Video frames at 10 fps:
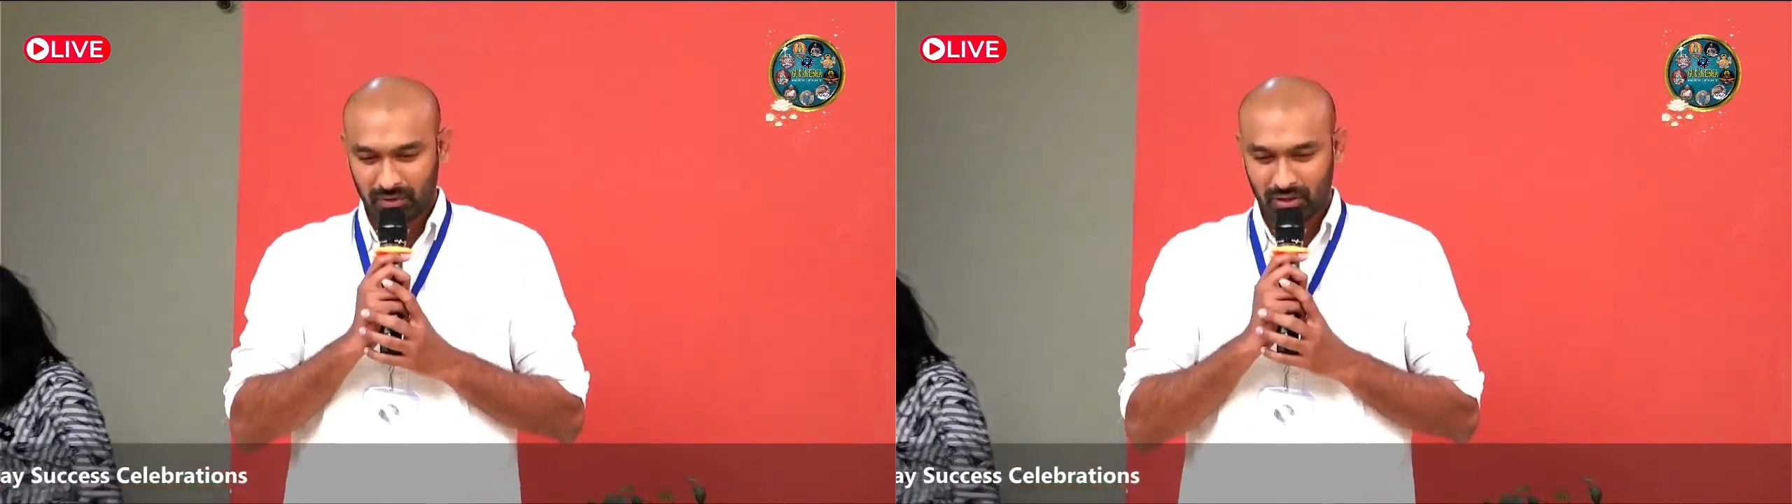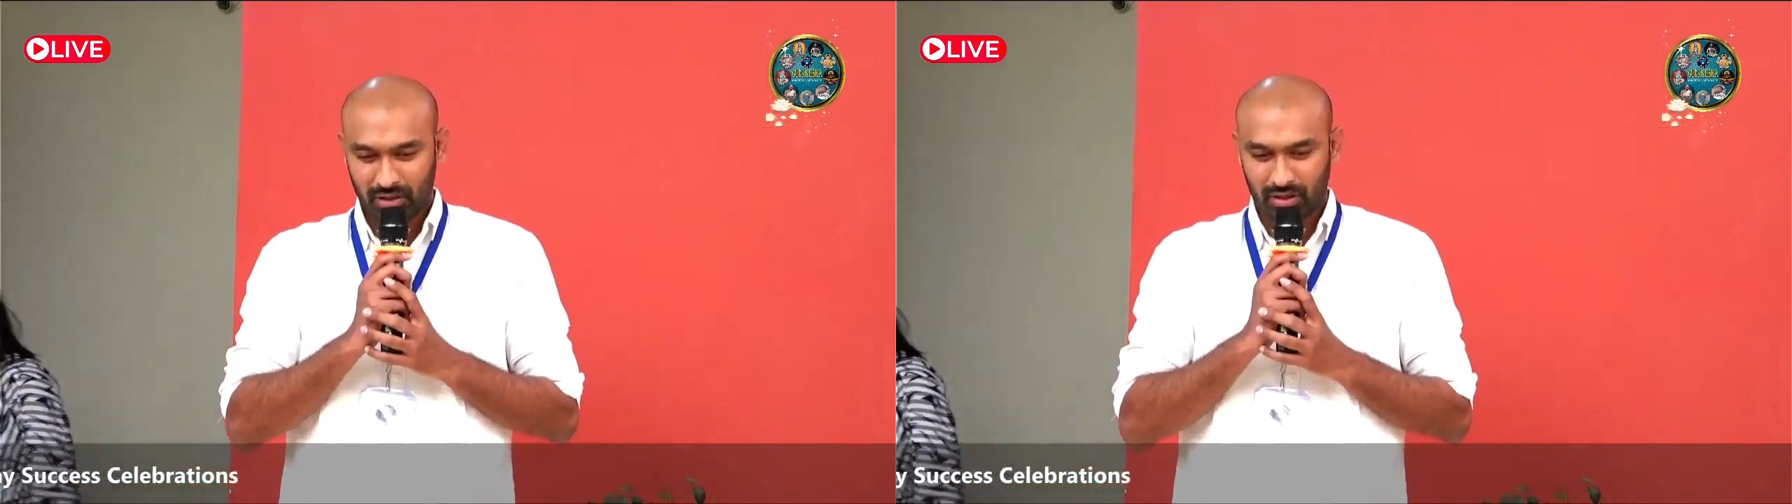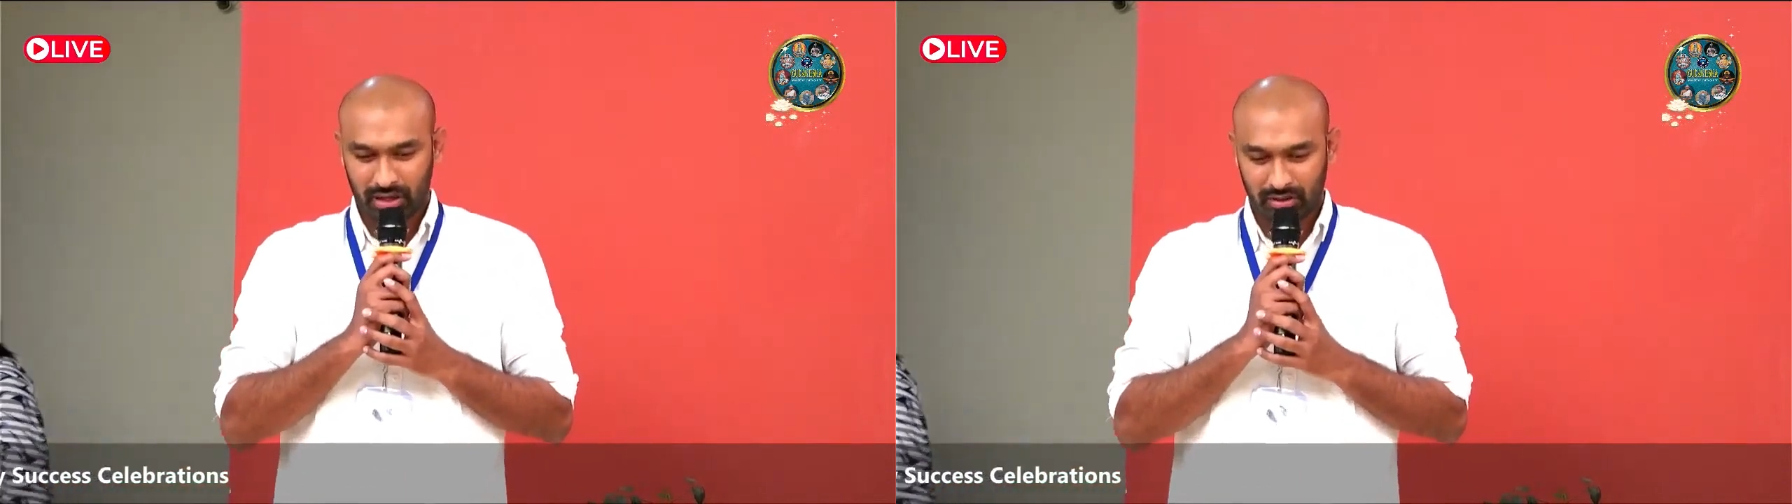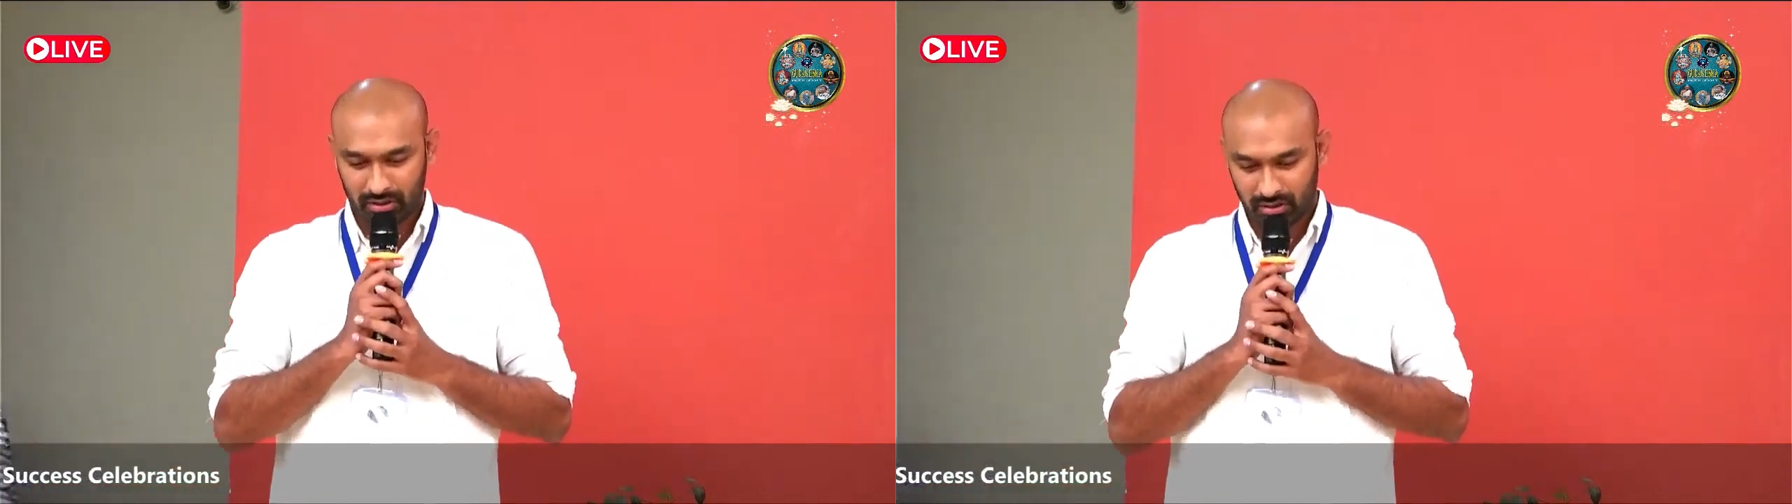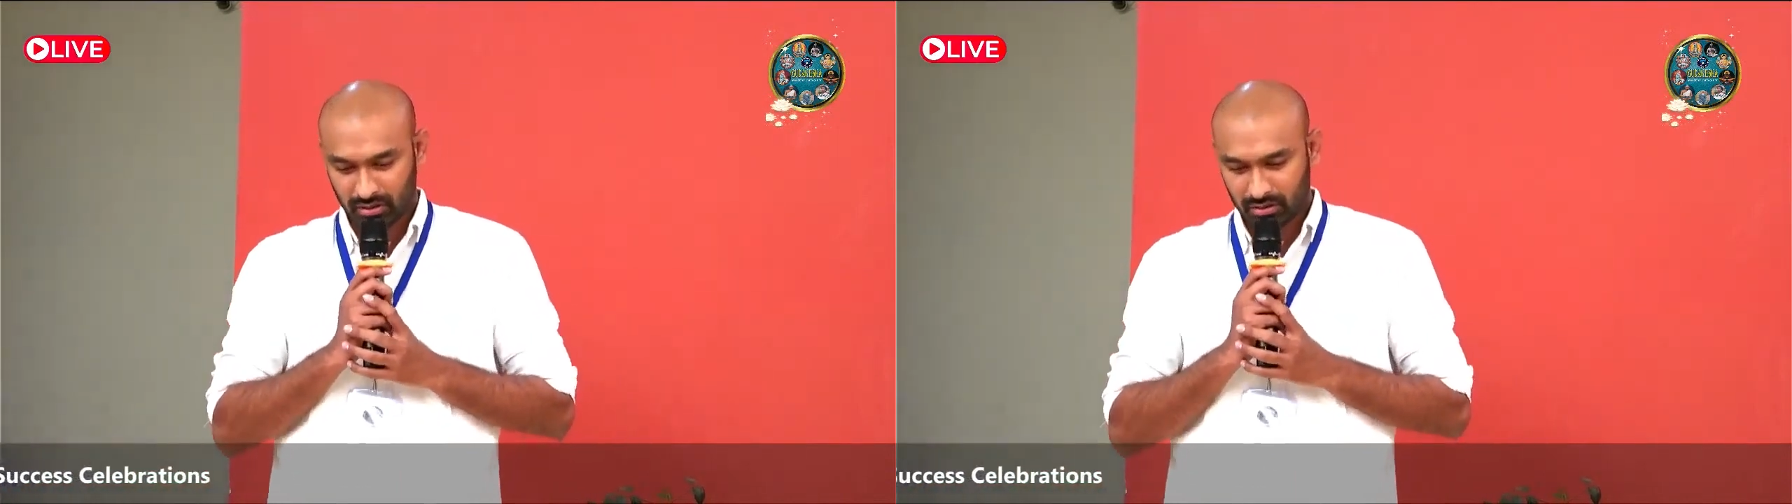
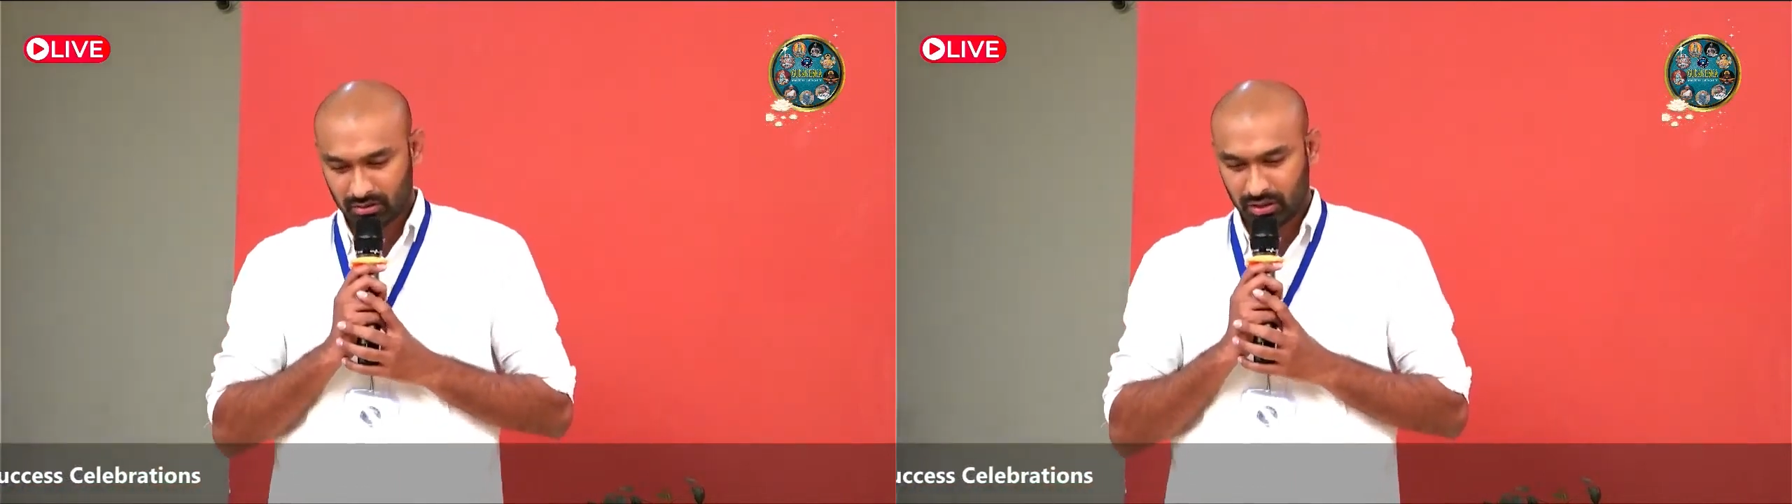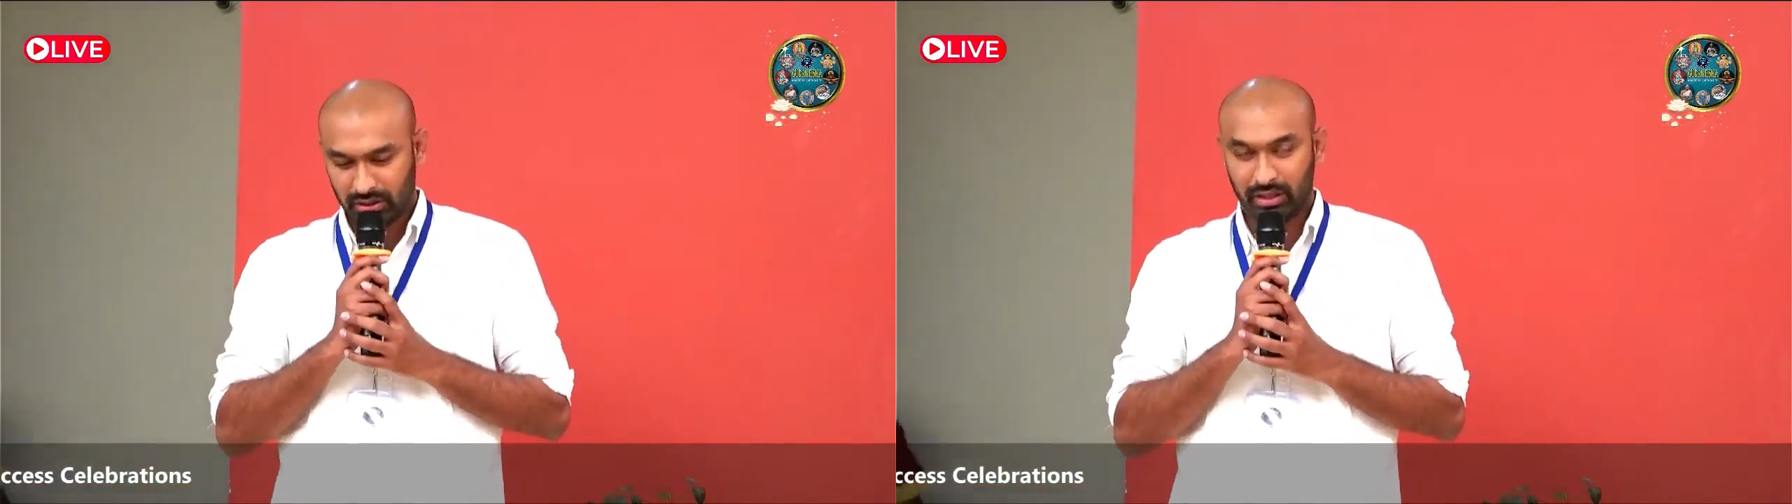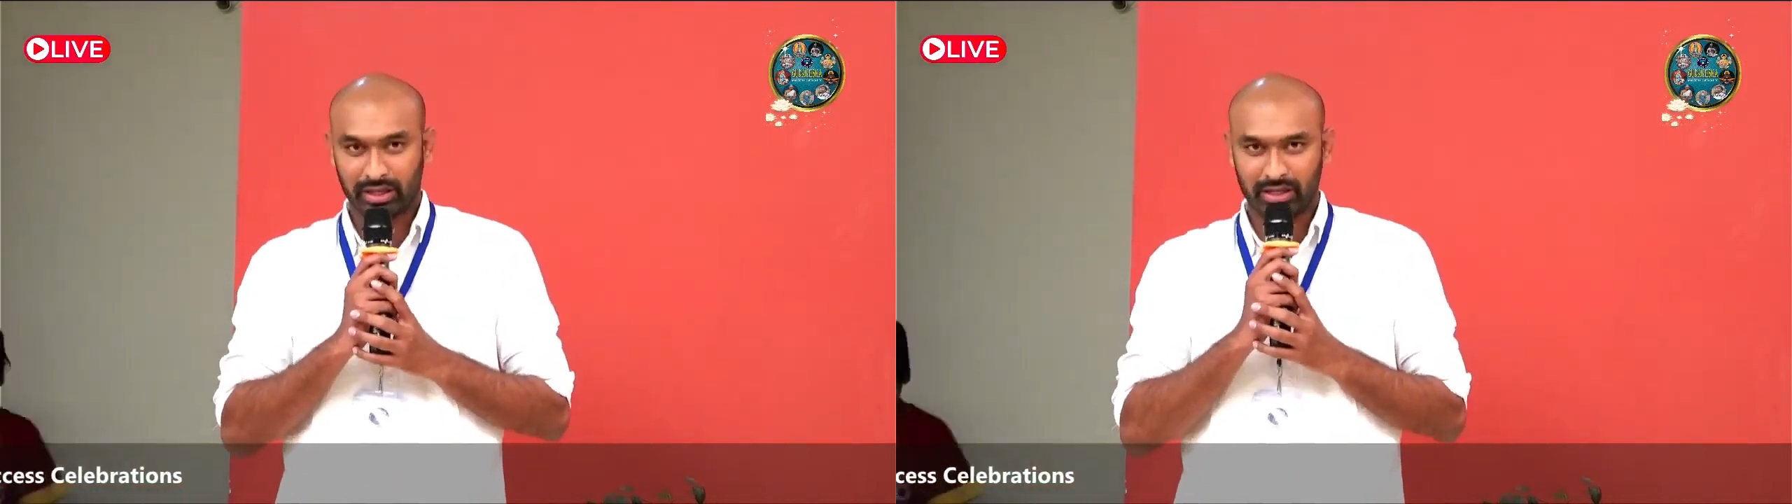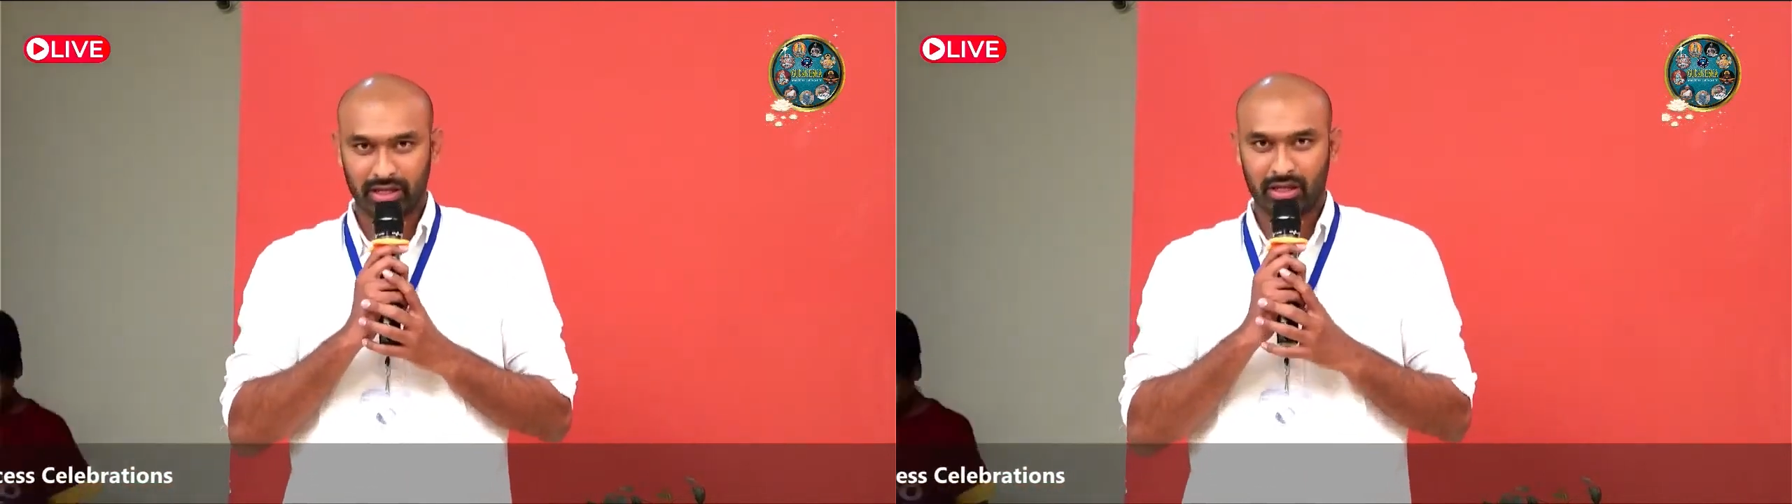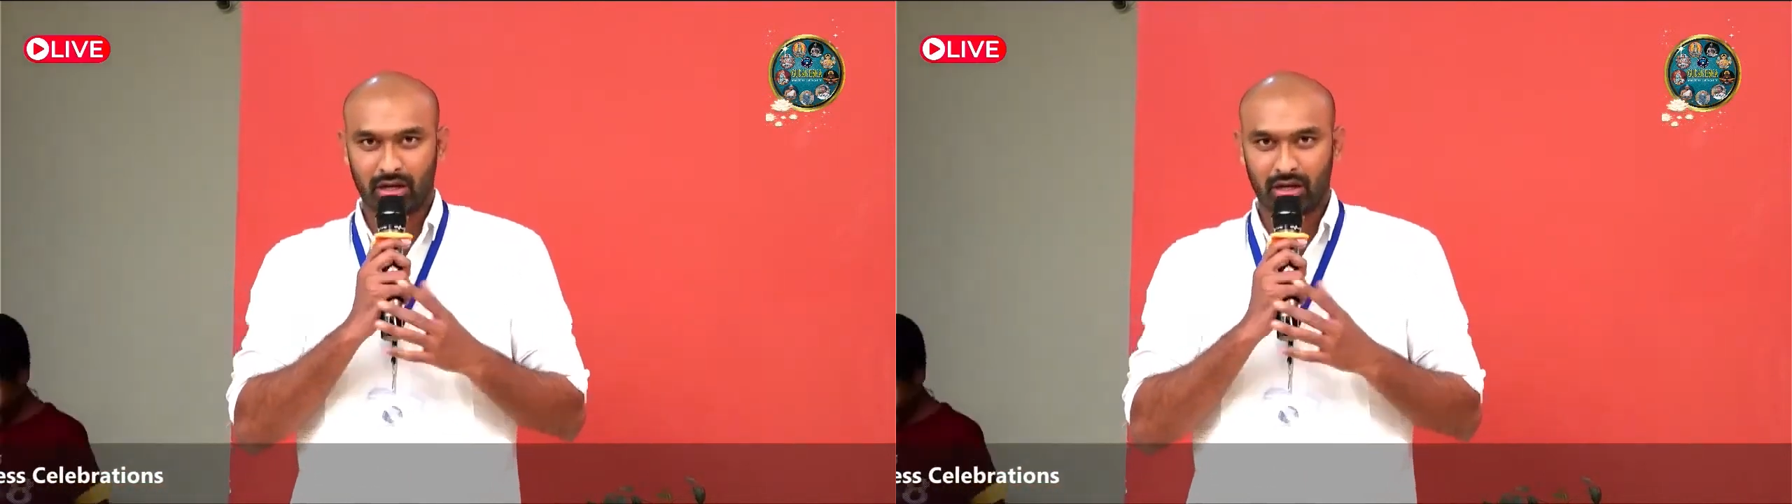In entire day,